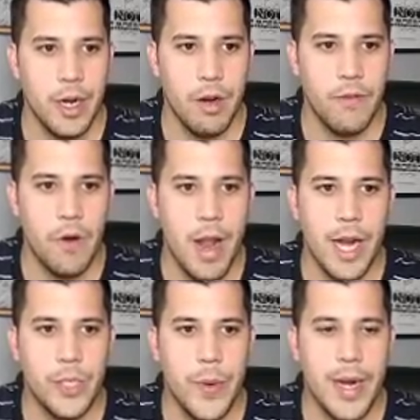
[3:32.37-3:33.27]
for
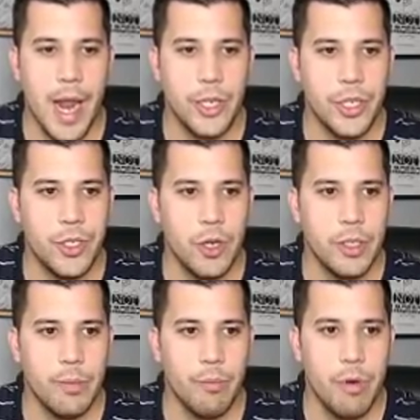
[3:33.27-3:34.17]
next week, I actually
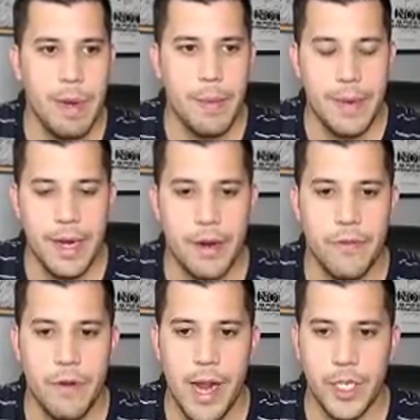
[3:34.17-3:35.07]
sold some premium in here
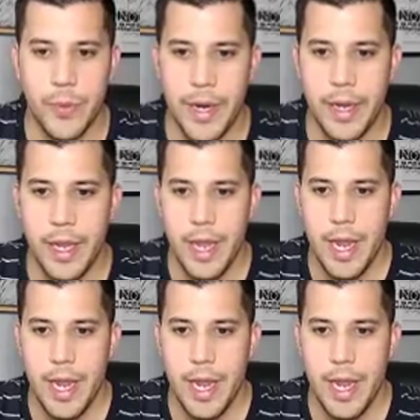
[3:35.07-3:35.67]
for next week.